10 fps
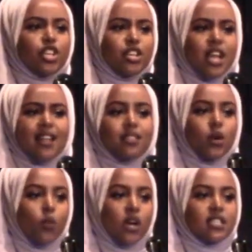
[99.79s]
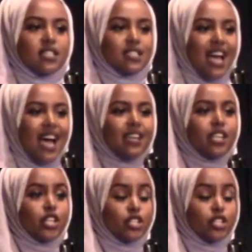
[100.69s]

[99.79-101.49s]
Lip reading: You're not the one deciding.